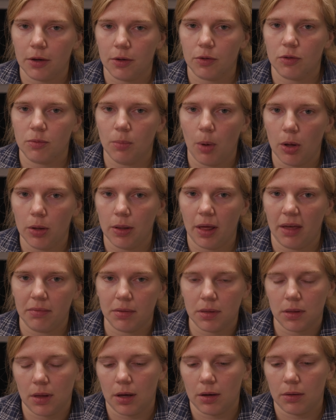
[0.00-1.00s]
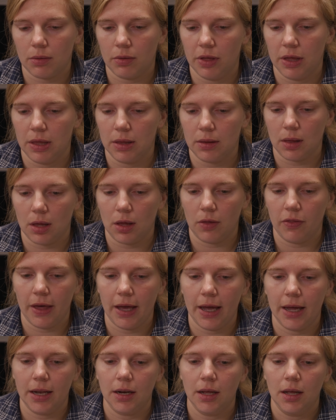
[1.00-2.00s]
or small livestock, things like
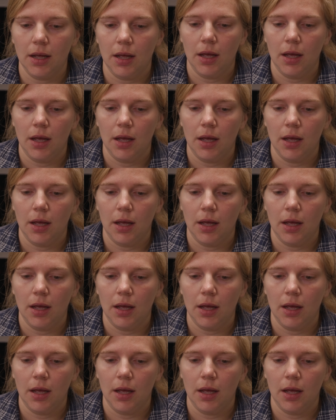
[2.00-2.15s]
that.